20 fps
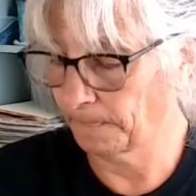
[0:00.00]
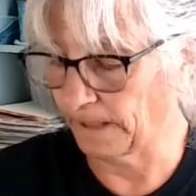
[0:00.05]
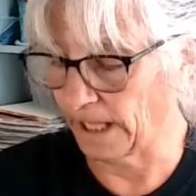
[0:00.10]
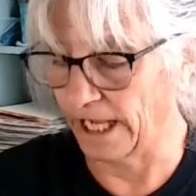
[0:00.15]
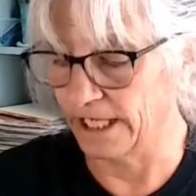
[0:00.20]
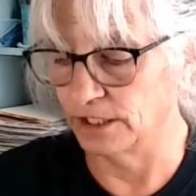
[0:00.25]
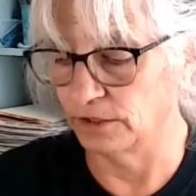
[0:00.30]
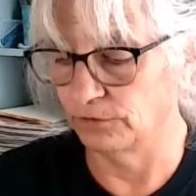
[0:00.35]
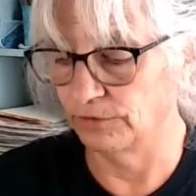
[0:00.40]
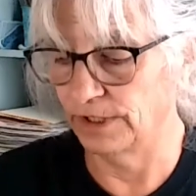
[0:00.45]

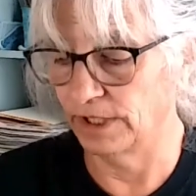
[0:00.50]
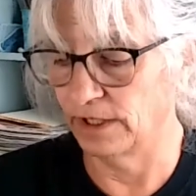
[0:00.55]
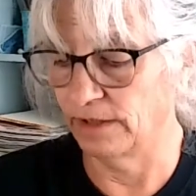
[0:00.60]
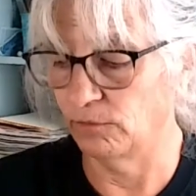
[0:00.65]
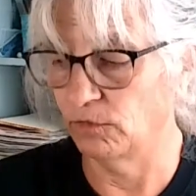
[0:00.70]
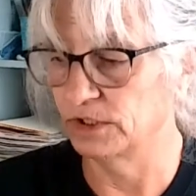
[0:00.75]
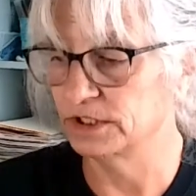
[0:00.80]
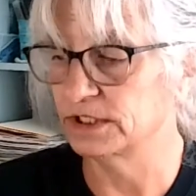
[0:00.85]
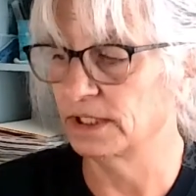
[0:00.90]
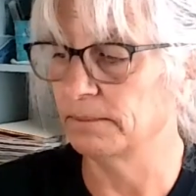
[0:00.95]
don't think
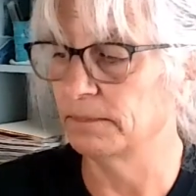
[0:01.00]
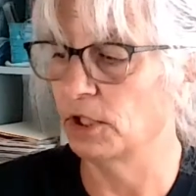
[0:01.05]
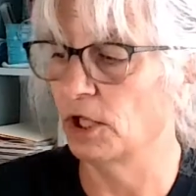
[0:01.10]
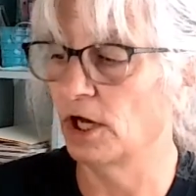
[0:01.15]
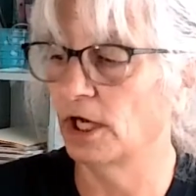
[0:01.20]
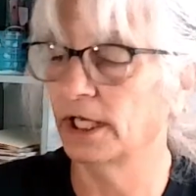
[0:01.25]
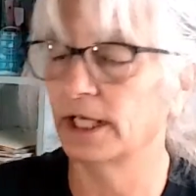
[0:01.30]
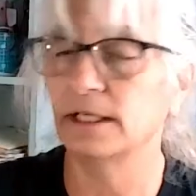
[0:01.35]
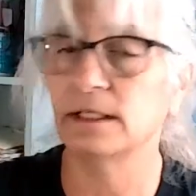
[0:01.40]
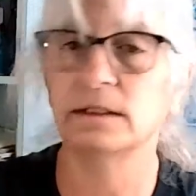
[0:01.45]
once I
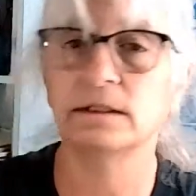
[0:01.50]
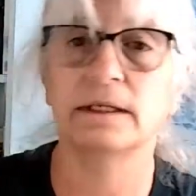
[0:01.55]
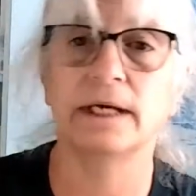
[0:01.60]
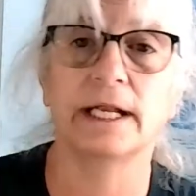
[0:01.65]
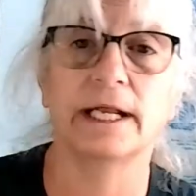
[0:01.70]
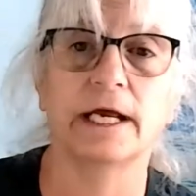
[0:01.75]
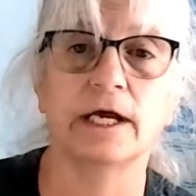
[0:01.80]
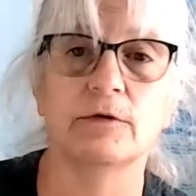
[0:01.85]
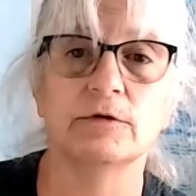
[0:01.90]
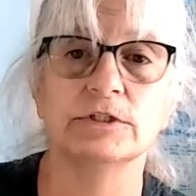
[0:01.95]
block it, and
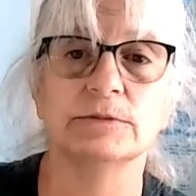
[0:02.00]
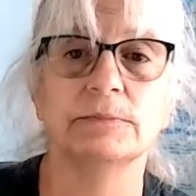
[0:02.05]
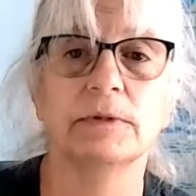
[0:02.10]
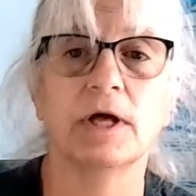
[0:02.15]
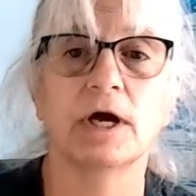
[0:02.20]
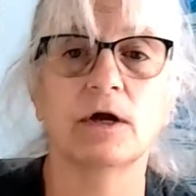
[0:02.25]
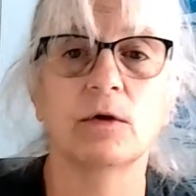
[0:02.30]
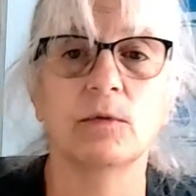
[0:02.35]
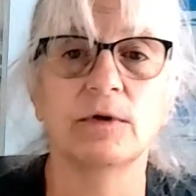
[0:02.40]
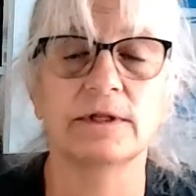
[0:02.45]
I always
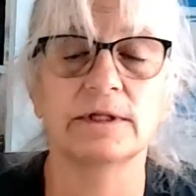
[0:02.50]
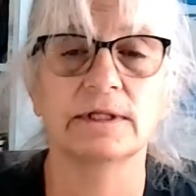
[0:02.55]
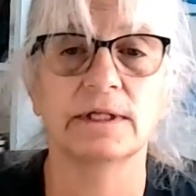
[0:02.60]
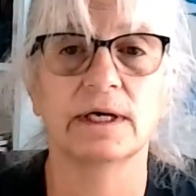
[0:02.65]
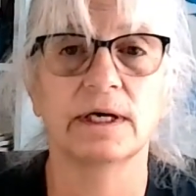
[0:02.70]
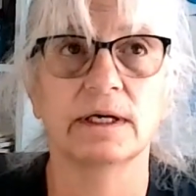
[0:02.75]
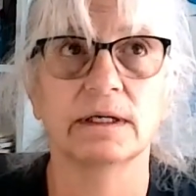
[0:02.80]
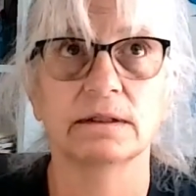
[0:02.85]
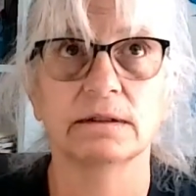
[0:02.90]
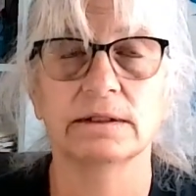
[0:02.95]
block with
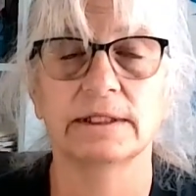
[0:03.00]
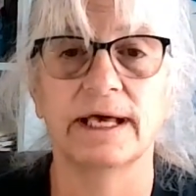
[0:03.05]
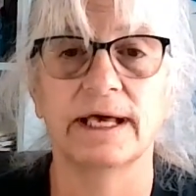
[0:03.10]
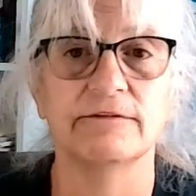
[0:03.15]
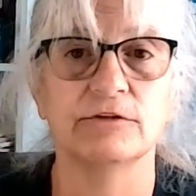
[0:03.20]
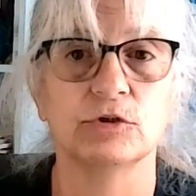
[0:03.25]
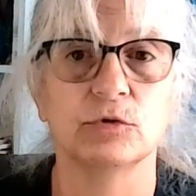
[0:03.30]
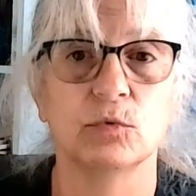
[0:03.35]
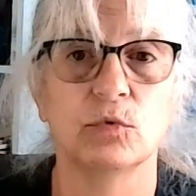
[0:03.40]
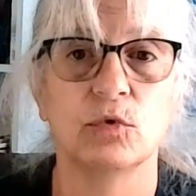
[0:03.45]

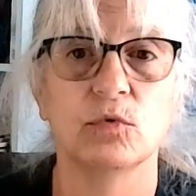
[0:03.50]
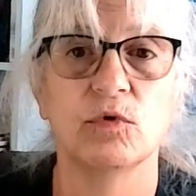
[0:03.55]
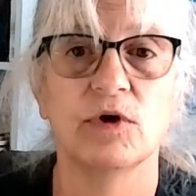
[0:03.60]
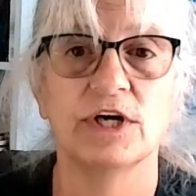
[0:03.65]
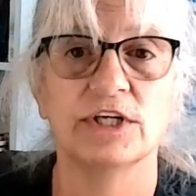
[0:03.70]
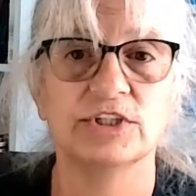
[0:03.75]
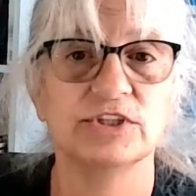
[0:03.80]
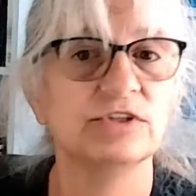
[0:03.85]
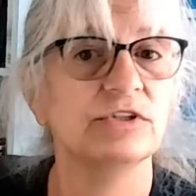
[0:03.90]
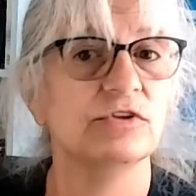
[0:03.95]
lavender wool
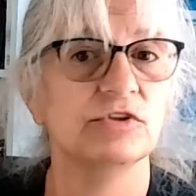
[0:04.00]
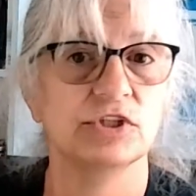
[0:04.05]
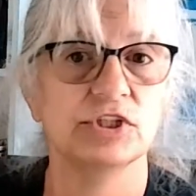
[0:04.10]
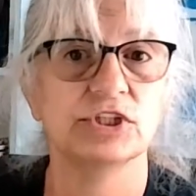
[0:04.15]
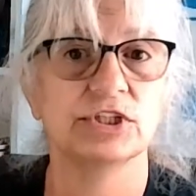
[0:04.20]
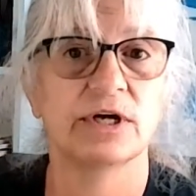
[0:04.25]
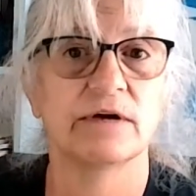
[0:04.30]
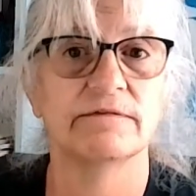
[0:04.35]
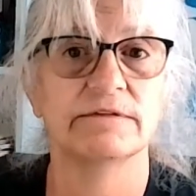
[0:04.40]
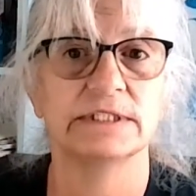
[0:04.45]
wash, usually
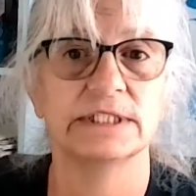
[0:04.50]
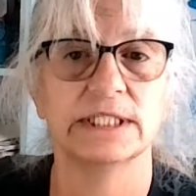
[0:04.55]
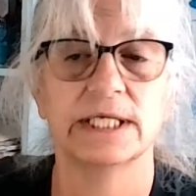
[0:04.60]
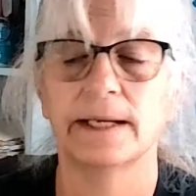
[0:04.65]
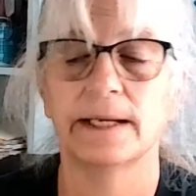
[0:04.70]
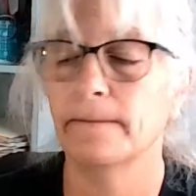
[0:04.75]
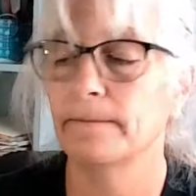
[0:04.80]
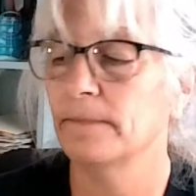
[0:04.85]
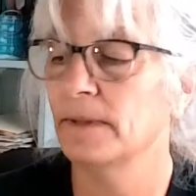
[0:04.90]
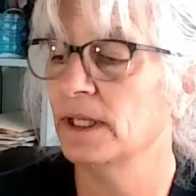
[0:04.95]
softens it
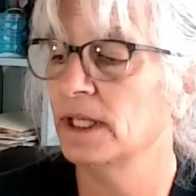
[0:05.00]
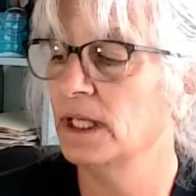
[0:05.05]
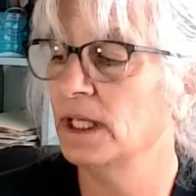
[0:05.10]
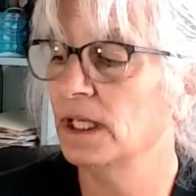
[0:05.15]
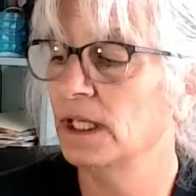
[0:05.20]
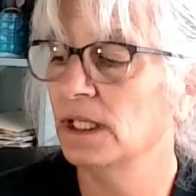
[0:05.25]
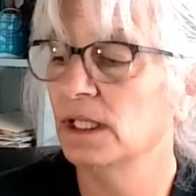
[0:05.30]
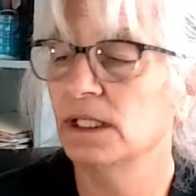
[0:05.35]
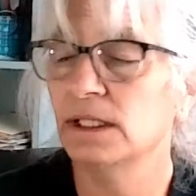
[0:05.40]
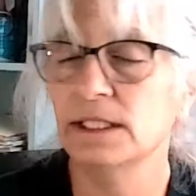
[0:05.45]
up.
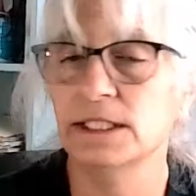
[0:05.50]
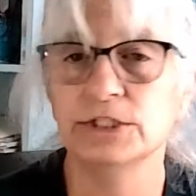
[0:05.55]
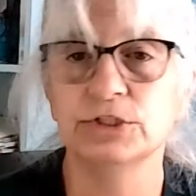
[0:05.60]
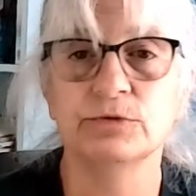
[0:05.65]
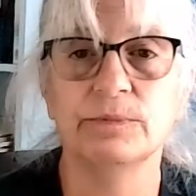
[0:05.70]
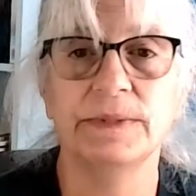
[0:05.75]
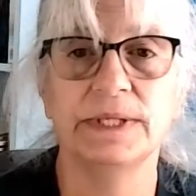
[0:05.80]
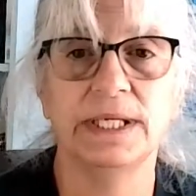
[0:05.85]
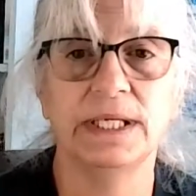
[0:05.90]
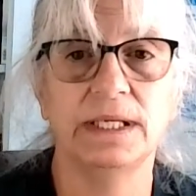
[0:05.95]
This will
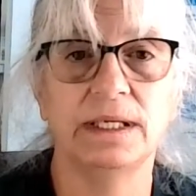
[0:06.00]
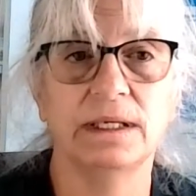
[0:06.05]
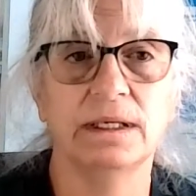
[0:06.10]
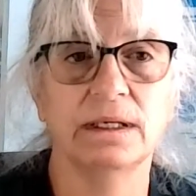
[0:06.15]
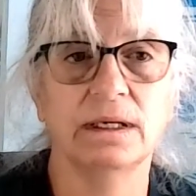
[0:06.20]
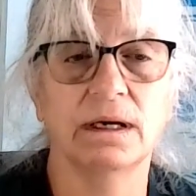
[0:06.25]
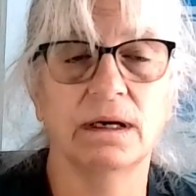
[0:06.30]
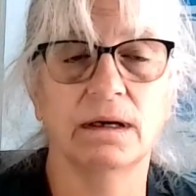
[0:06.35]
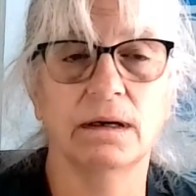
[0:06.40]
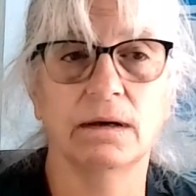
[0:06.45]
be
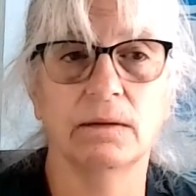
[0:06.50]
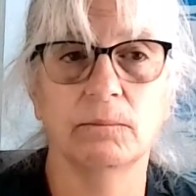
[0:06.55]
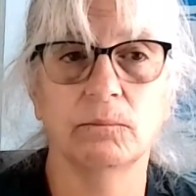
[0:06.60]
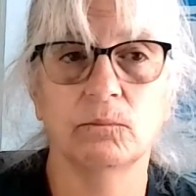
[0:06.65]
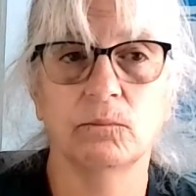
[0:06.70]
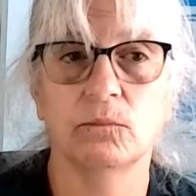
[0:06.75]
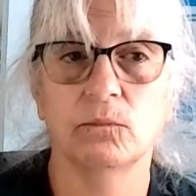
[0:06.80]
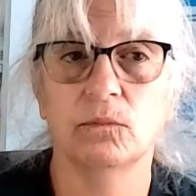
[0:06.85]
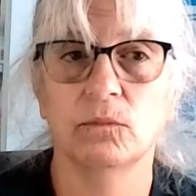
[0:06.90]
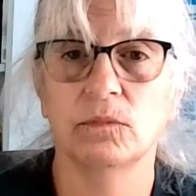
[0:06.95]

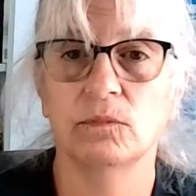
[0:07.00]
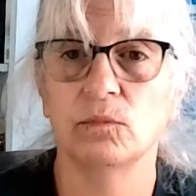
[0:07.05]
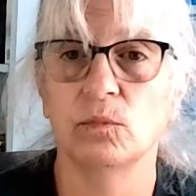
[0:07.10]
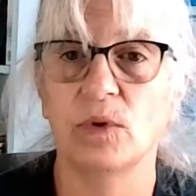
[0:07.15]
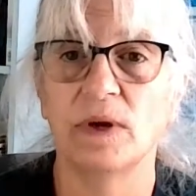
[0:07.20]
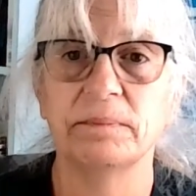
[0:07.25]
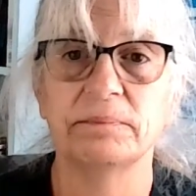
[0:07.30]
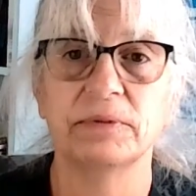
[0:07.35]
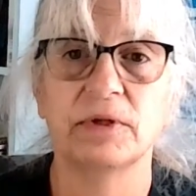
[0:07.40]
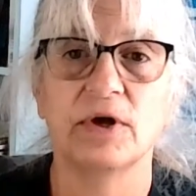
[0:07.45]

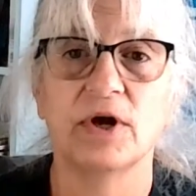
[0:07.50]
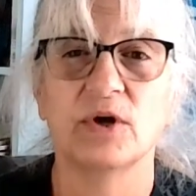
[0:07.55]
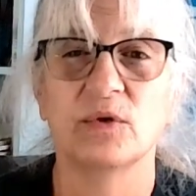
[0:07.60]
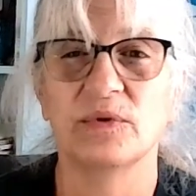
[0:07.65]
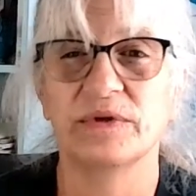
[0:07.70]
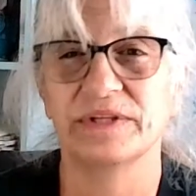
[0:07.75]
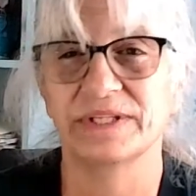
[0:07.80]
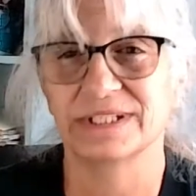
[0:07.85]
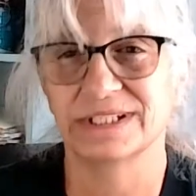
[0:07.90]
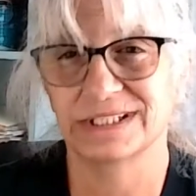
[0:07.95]
wet block
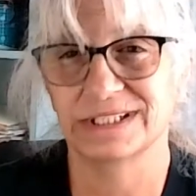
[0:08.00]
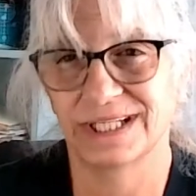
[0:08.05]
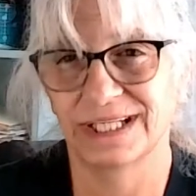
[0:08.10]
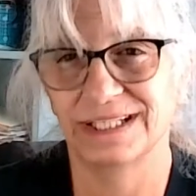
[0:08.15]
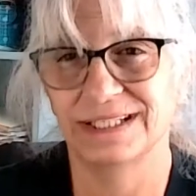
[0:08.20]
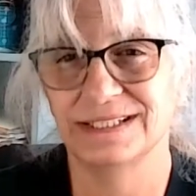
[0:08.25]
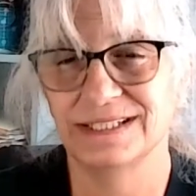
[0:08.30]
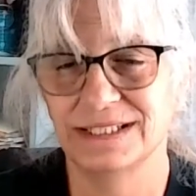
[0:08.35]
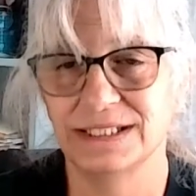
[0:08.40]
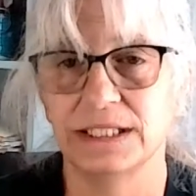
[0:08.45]
with a
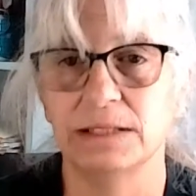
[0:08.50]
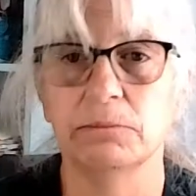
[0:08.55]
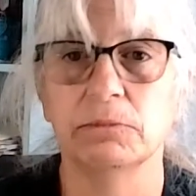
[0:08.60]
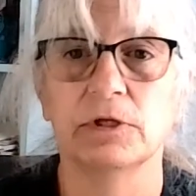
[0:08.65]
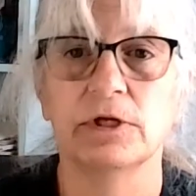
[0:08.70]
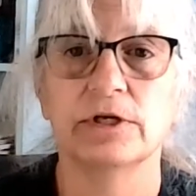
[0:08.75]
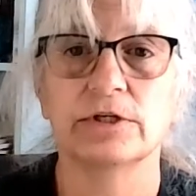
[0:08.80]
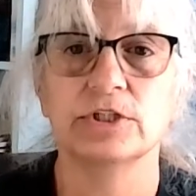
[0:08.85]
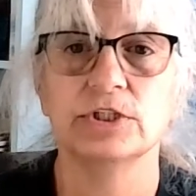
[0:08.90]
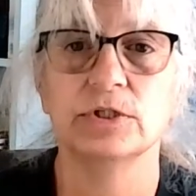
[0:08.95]
slight steam
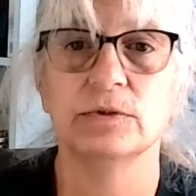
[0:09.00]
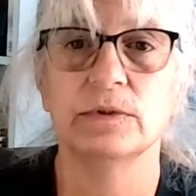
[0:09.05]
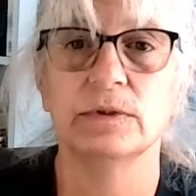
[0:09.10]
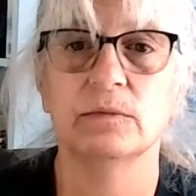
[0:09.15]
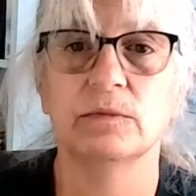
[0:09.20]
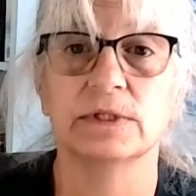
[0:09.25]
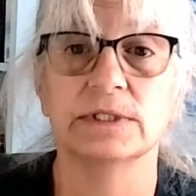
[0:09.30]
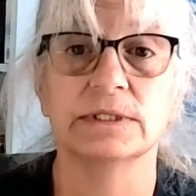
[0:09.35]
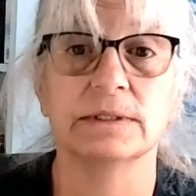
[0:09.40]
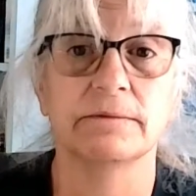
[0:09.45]
block to it
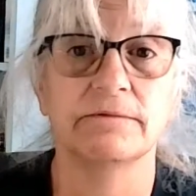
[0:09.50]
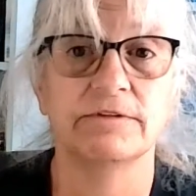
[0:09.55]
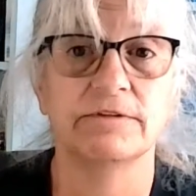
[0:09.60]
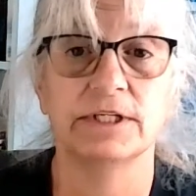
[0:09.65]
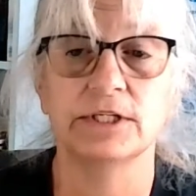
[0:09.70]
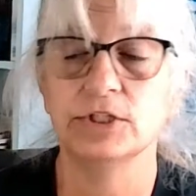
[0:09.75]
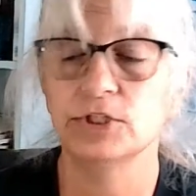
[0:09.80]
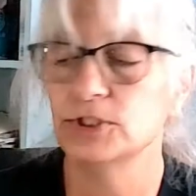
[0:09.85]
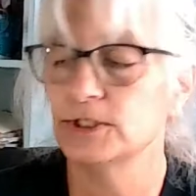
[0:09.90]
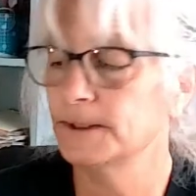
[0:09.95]
once I'm
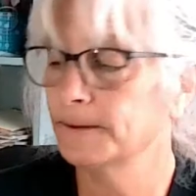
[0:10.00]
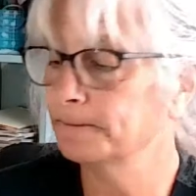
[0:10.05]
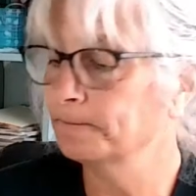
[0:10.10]
finished.